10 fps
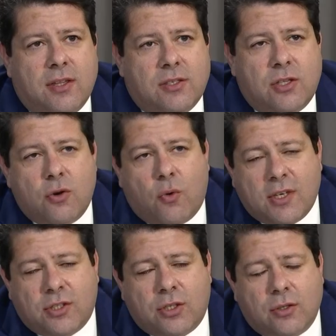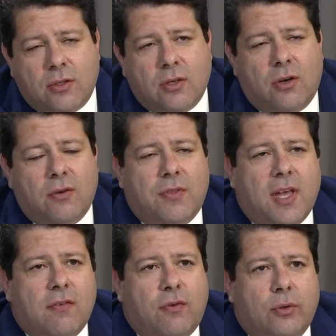There's no question of
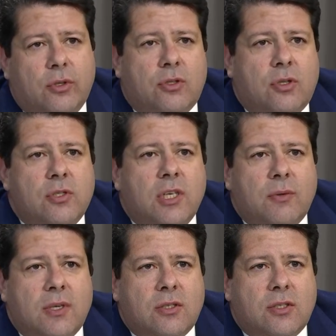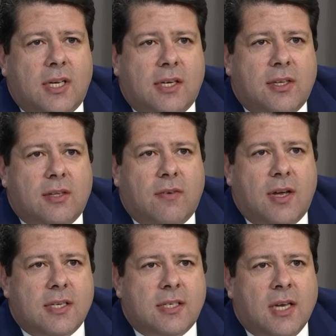therefore not continuing to take the
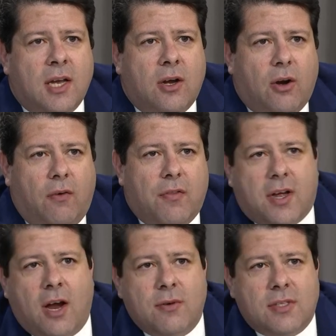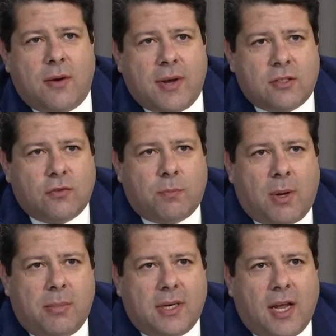advice of the current Director of
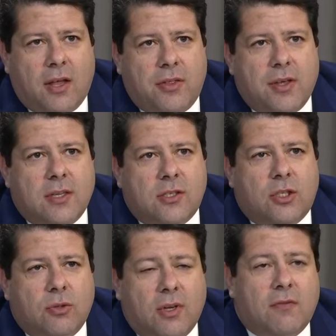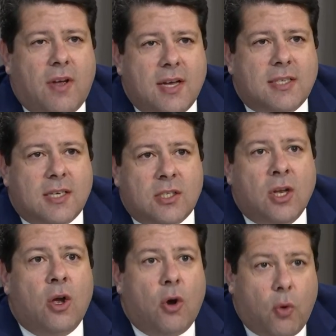Public Health. It's to advise
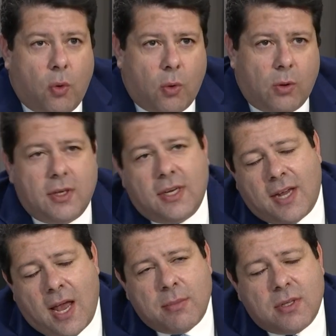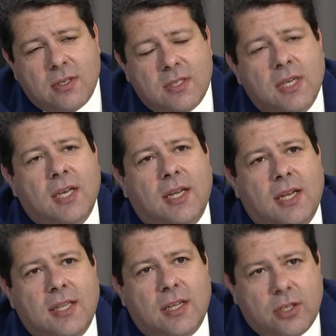us all in Cabinet,
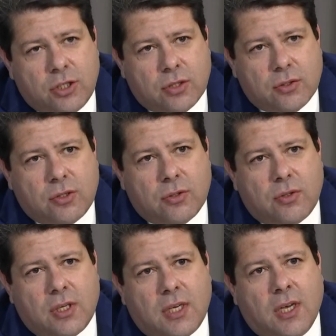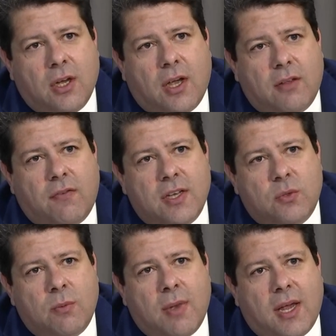in addition to the
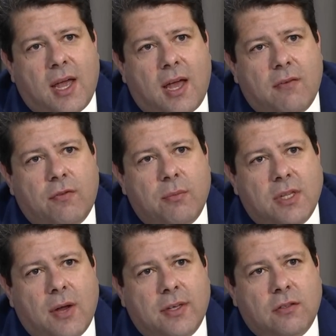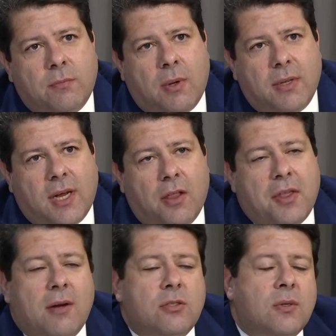advice we may have from the Director of Public Health,
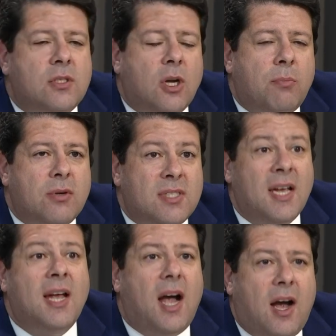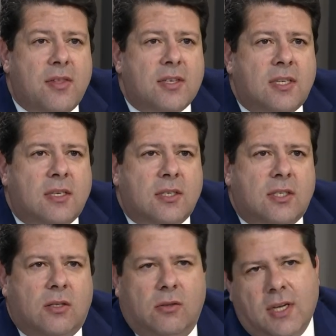how to interpret other
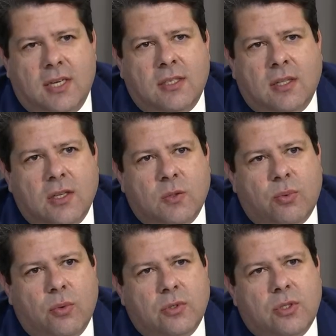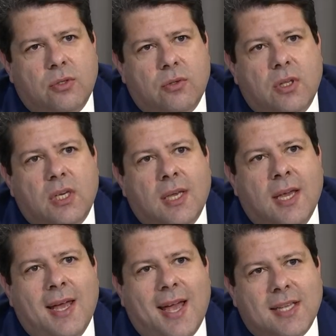statistical data that is brought to the
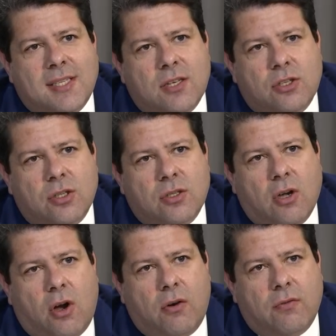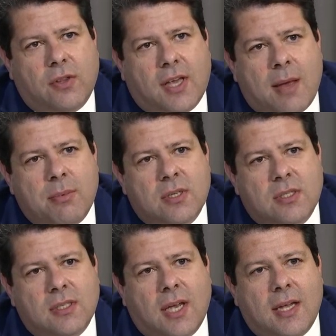attention of the
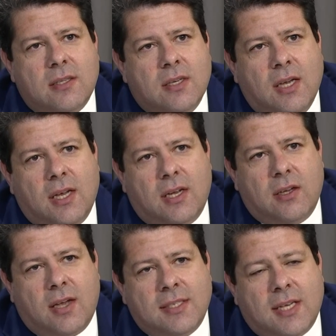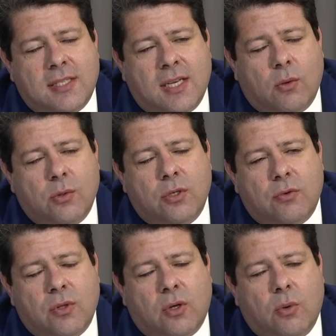Cabinet. And as I said also
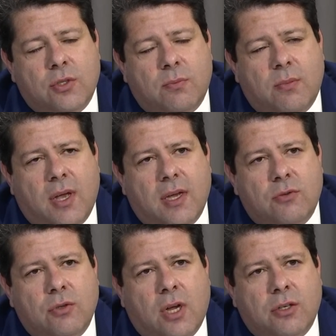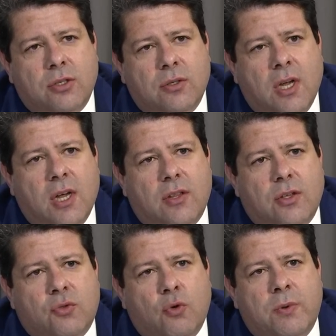during the course of my introduction,
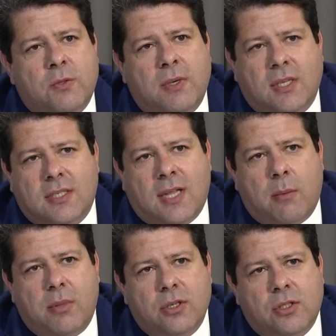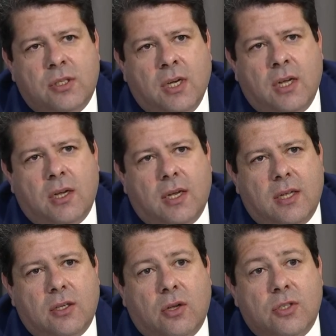this group has been established
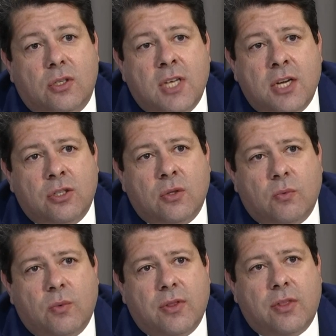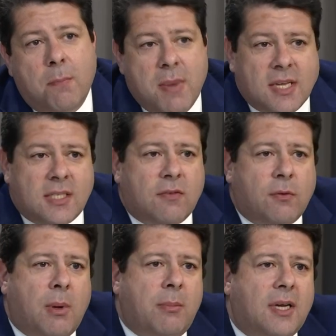in consultation with the Minister
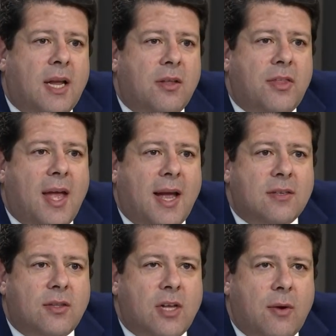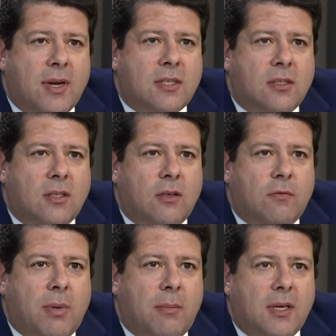for Public Health and the Director
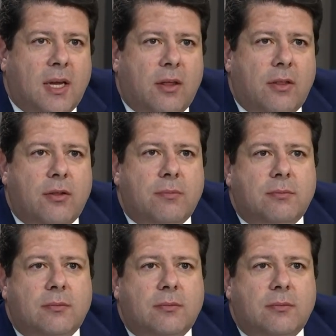of Public Health.